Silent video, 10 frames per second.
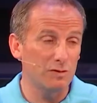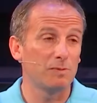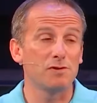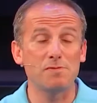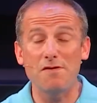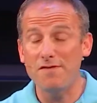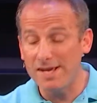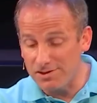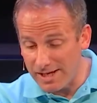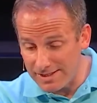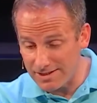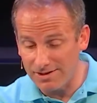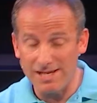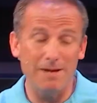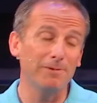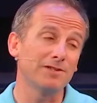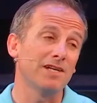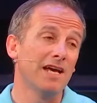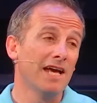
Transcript: We're supposed to be evangelizing our neighbors